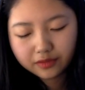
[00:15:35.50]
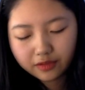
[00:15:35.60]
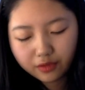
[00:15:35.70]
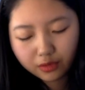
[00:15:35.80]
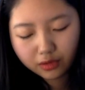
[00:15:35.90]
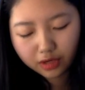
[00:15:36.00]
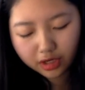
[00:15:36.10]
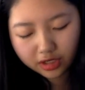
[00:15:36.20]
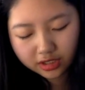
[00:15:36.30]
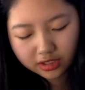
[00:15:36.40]
photo
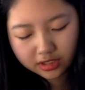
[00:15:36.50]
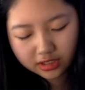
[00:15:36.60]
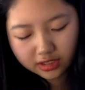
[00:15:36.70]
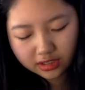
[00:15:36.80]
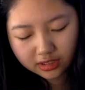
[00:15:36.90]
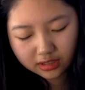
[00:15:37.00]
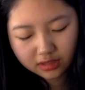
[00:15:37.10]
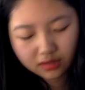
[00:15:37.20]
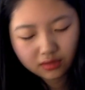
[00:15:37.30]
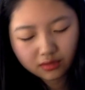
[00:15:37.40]
cards.
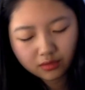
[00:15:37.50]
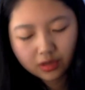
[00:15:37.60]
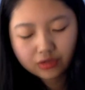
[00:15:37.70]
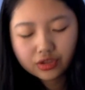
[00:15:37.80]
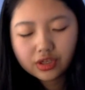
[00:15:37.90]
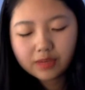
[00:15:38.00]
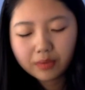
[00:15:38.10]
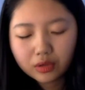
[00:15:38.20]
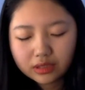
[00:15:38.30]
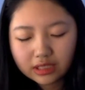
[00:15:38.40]
Well, she
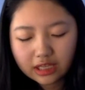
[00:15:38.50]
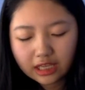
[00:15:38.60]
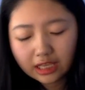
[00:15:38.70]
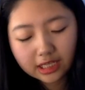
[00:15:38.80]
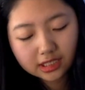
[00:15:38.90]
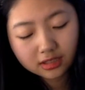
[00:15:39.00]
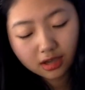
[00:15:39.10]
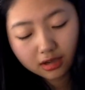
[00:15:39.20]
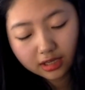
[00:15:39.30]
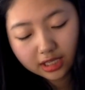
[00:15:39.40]
posted it and I
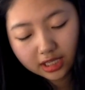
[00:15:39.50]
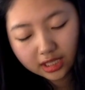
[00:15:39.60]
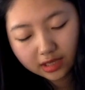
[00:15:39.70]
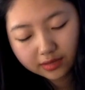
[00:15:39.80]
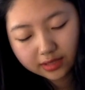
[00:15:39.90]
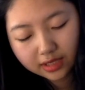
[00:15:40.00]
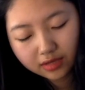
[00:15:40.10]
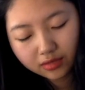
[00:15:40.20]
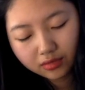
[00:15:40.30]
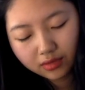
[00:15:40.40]
saw it and I was like,
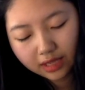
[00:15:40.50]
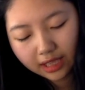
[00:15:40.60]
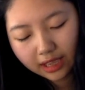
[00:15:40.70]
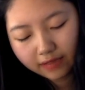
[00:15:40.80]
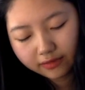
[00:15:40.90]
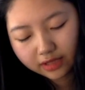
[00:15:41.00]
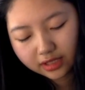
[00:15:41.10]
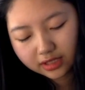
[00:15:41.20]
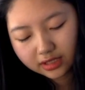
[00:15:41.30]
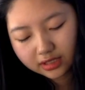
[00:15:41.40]
ooh, I have
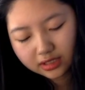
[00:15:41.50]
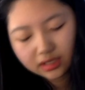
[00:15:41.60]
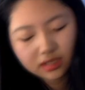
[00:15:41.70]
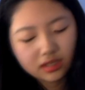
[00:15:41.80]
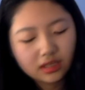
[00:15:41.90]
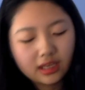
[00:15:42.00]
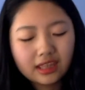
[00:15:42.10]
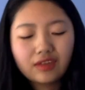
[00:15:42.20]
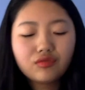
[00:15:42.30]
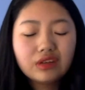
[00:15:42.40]
this.
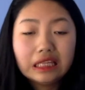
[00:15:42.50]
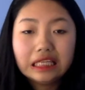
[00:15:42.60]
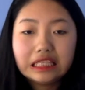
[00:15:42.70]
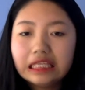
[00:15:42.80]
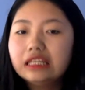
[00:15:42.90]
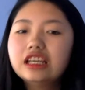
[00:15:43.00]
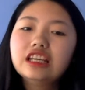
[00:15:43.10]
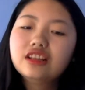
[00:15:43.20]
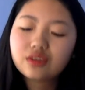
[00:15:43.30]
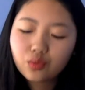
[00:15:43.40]
And I really
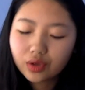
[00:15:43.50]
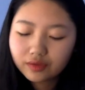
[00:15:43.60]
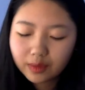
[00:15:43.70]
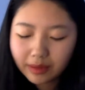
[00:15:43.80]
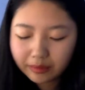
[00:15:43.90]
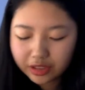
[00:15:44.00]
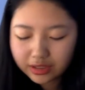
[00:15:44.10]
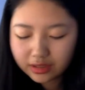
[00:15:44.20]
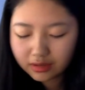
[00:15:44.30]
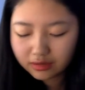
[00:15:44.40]
needed one of the
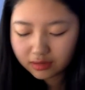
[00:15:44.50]
members, so.